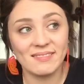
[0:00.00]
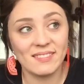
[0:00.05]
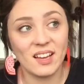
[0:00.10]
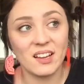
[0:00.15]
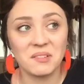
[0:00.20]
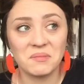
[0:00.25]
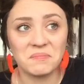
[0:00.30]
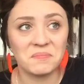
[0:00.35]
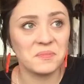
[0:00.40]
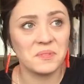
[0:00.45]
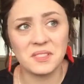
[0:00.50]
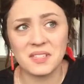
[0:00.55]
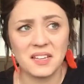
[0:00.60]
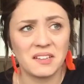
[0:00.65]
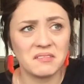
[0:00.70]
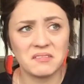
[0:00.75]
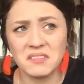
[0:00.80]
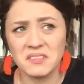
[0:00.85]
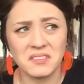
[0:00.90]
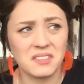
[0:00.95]
I was like,
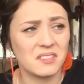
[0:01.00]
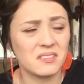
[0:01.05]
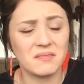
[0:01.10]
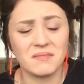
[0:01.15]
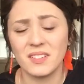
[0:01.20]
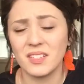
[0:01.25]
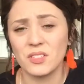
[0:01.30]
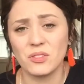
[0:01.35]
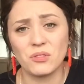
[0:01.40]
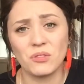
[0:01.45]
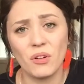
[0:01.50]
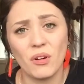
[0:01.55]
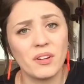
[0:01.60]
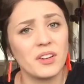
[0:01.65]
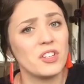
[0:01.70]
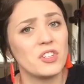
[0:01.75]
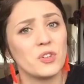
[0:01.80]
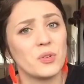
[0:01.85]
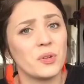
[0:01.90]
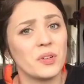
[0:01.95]
oh, I do not
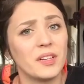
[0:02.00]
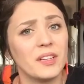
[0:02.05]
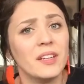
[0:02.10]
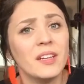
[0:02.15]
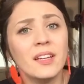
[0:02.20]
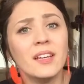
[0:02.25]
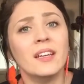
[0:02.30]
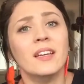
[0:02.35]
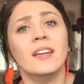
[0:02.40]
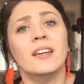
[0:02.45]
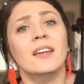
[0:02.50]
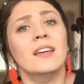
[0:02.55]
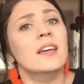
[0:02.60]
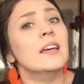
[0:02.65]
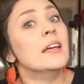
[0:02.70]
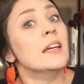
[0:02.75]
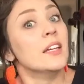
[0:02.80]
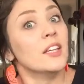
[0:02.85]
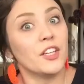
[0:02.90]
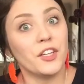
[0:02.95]
enjoy
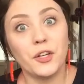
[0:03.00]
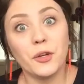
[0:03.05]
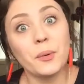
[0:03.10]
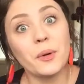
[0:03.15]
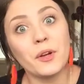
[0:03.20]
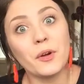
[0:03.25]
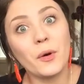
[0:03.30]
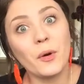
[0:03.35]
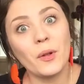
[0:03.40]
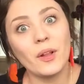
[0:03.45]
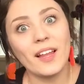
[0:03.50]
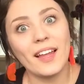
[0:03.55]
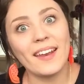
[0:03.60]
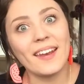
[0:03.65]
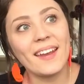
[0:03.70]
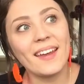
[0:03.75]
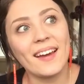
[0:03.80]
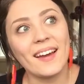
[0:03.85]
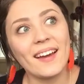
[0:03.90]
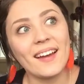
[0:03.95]
you at all, and
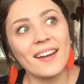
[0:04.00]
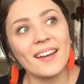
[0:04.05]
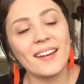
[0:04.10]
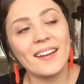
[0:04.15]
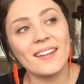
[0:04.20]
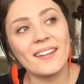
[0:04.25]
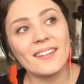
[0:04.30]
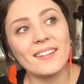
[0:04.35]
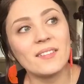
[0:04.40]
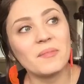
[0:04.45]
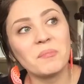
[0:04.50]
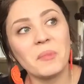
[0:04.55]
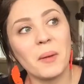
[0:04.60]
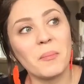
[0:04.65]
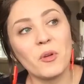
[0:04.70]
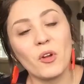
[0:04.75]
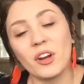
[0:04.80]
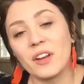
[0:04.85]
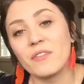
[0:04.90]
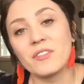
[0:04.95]
I am
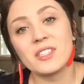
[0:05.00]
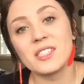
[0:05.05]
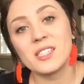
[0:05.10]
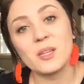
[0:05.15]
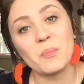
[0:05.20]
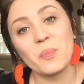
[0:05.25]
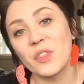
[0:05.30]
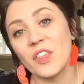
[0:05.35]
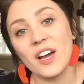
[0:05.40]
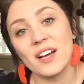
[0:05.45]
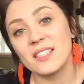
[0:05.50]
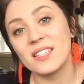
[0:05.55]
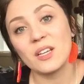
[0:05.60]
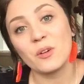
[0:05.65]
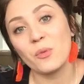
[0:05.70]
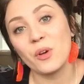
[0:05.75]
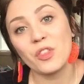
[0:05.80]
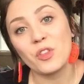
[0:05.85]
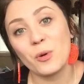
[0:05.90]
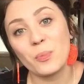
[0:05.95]
not even sympathizing
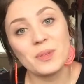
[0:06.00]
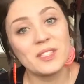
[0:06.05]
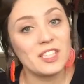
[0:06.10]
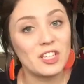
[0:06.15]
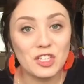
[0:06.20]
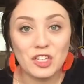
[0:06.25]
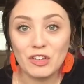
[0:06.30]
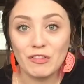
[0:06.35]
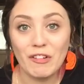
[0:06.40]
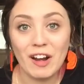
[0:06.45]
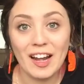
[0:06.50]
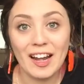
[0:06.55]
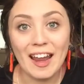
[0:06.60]
with your position right